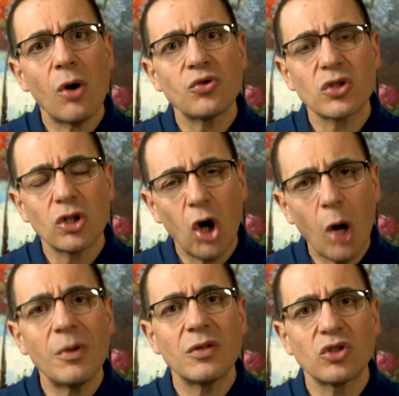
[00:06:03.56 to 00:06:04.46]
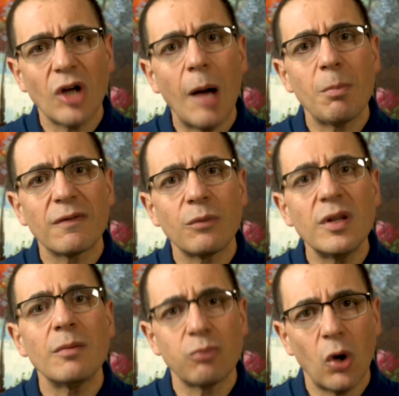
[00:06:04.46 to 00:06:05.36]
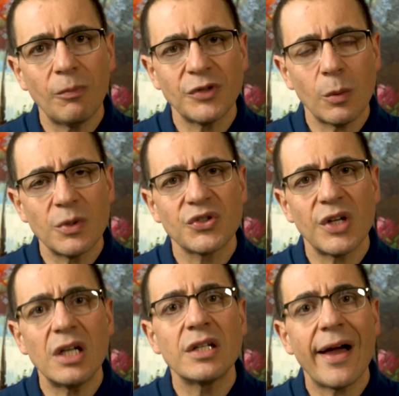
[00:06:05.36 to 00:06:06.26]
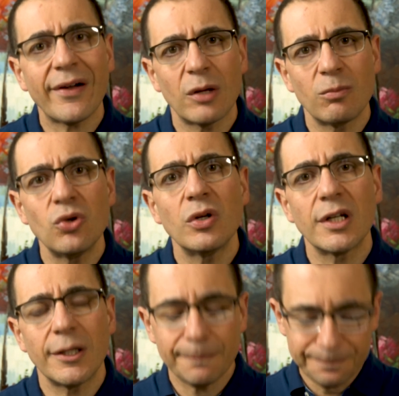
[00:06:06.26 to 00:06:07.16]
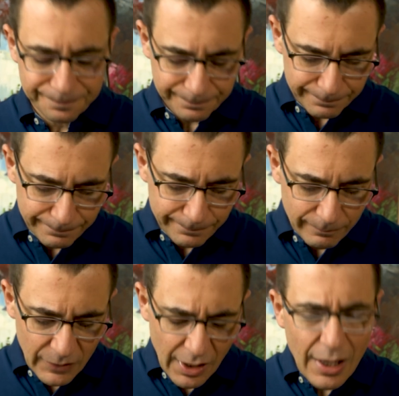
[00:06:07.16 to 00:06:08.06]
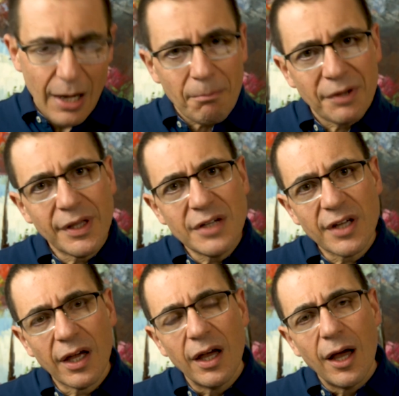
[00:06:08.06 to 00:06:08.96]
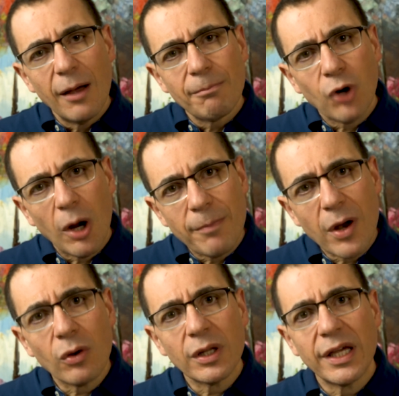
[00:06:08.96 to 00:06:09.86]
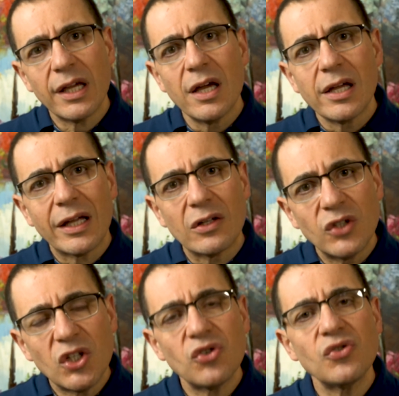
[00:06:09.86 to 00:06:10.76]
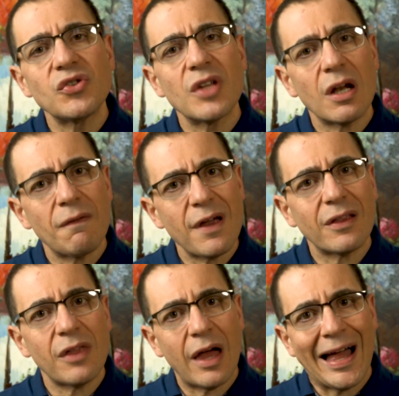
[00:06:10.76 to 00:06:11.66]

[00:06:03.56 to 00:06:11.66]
most common type of rhythm problems that we see in our community. But these are primarily conditions that affect the